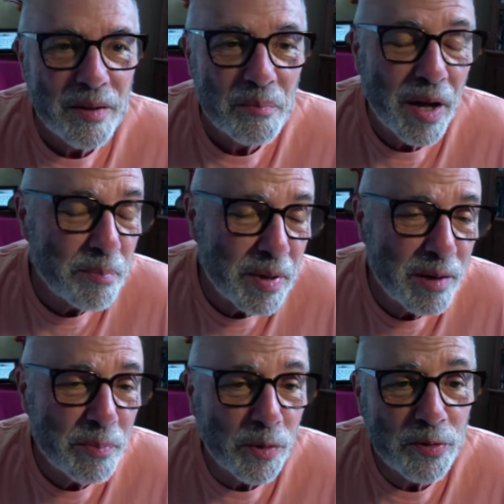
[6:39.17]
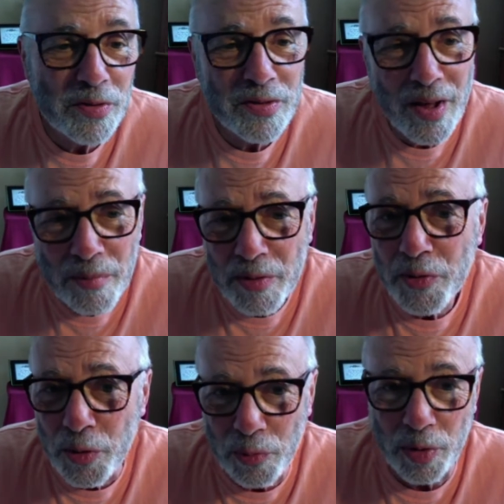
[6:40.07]
by people, some of
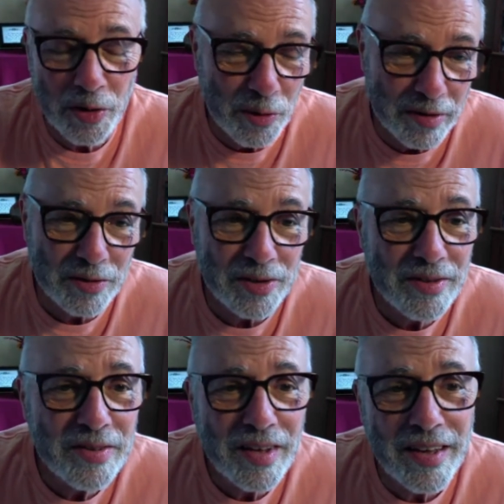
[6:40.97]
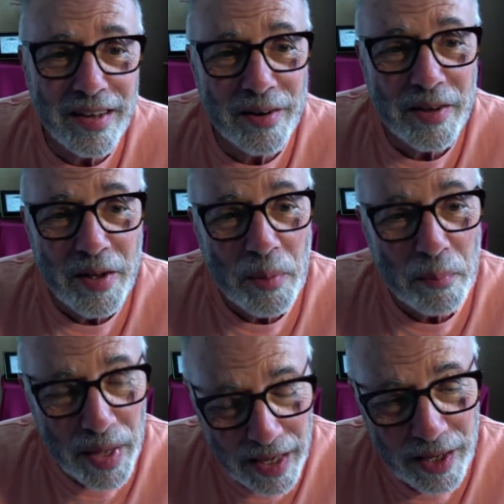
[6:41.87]
whom were Christians and
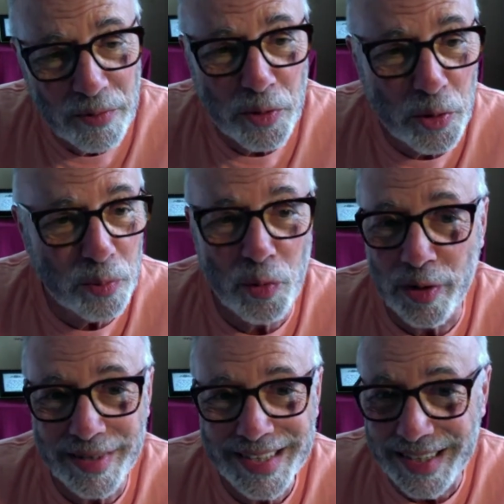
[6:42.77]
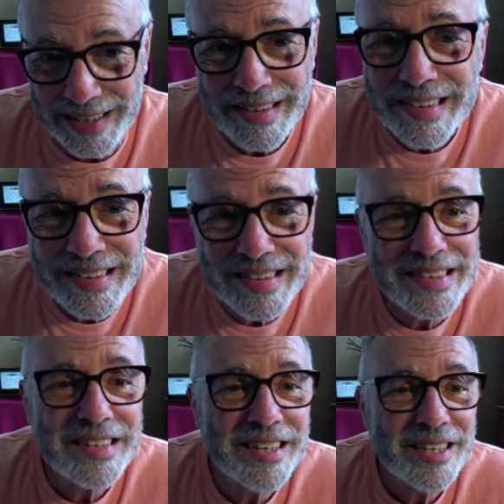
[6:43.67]
many of whom were
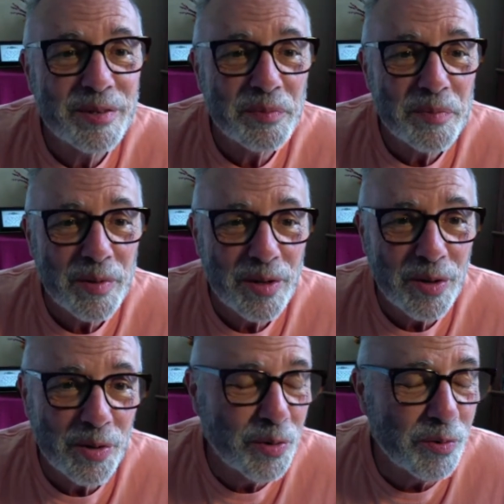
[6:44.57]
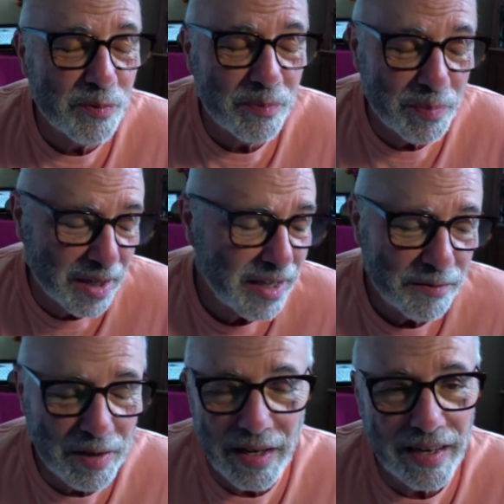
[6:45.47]
deists, who
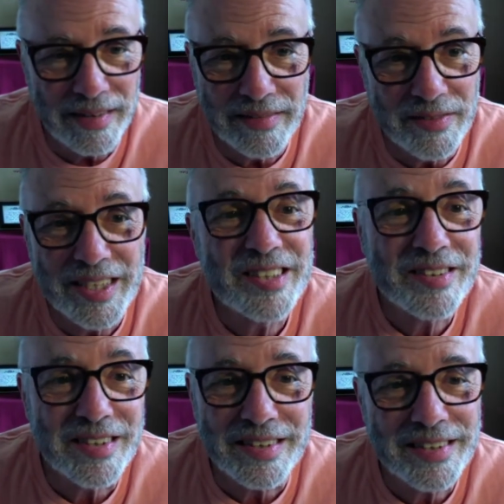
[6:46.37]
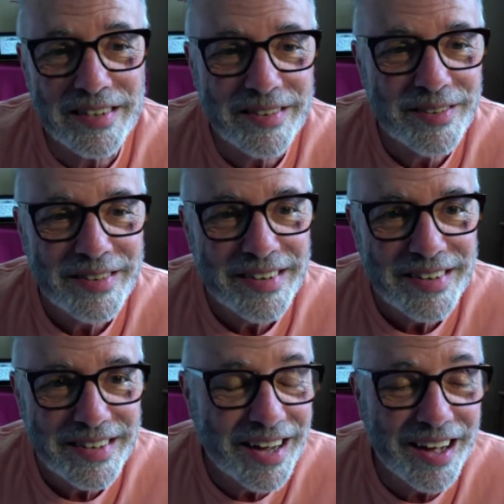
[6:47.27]
believed in a distant
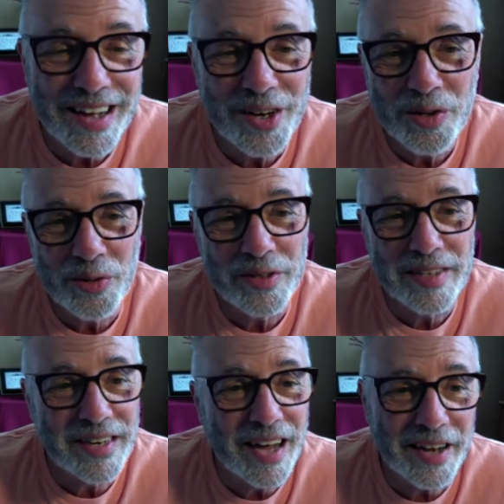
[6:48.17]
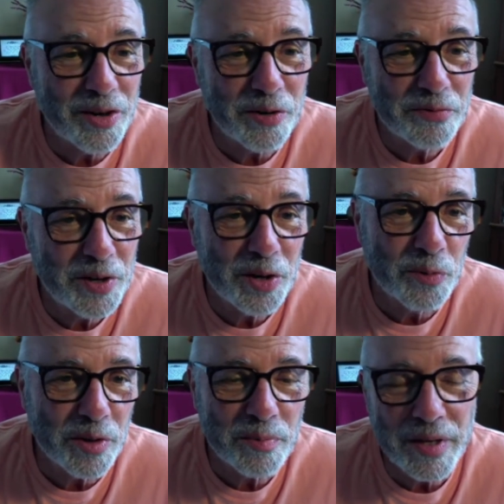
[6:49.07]
God who did not interfere
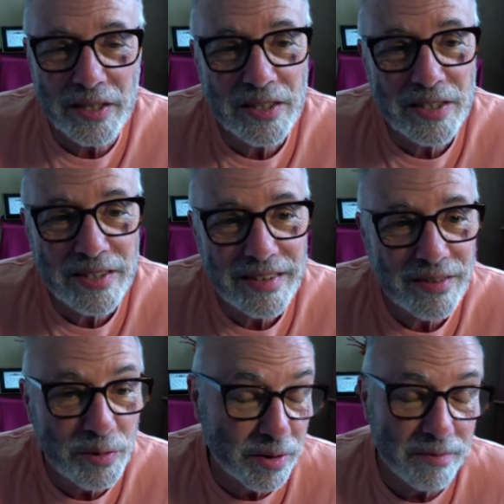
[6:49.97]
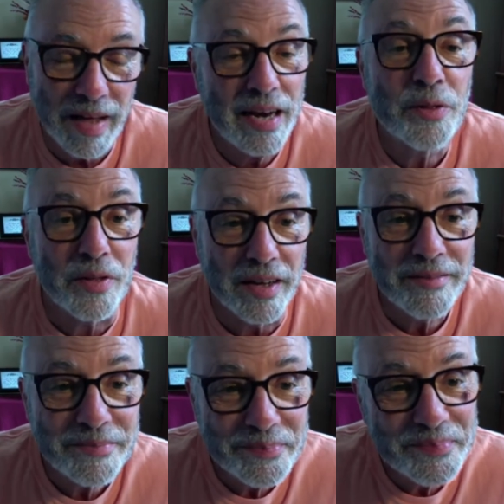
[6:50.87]
with much, with anything,